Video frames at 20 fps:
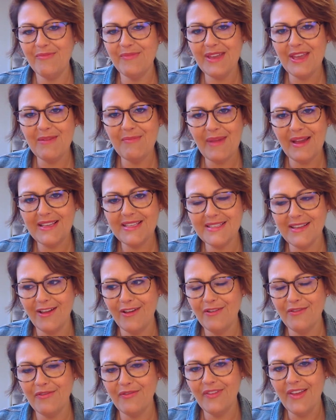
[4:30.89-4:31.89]
in
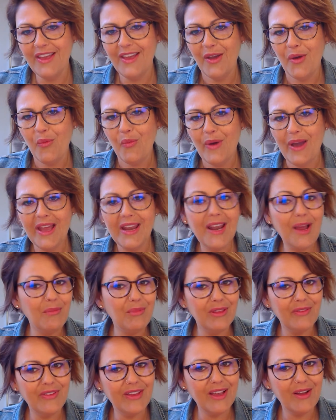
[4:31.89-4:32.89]
myself when I'm
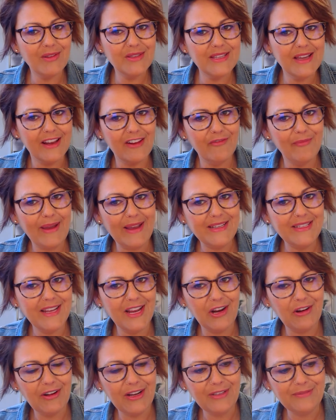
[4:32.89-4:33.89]
living outside of my
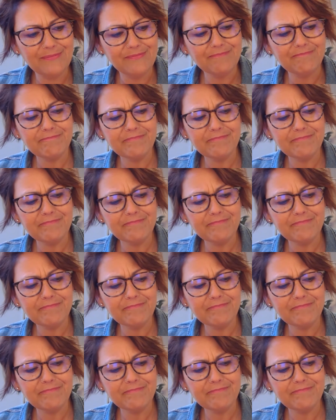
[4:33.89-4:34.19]
integrity.